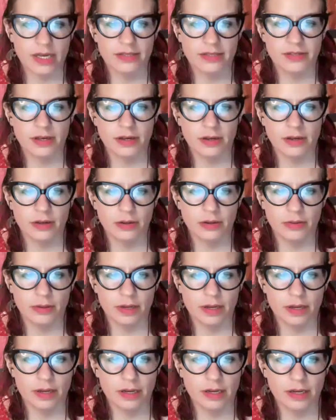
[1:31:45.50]

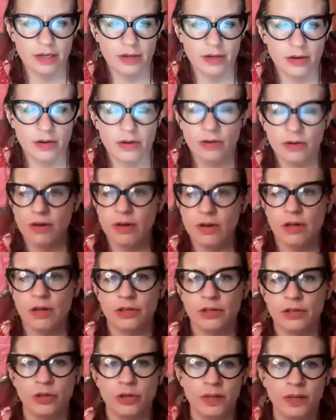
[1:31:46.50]
so I know
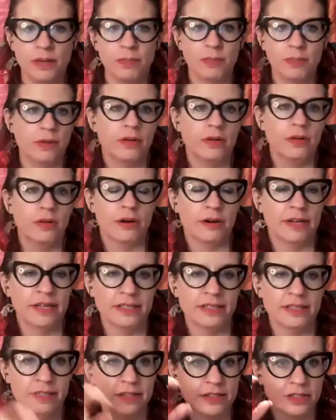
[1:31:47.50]
all you people are
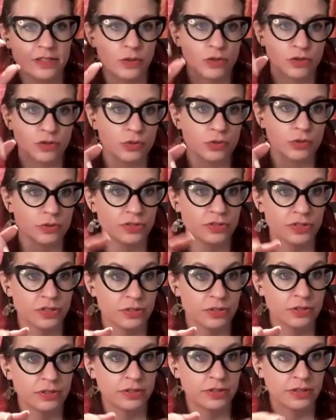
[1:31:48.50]
into the socials.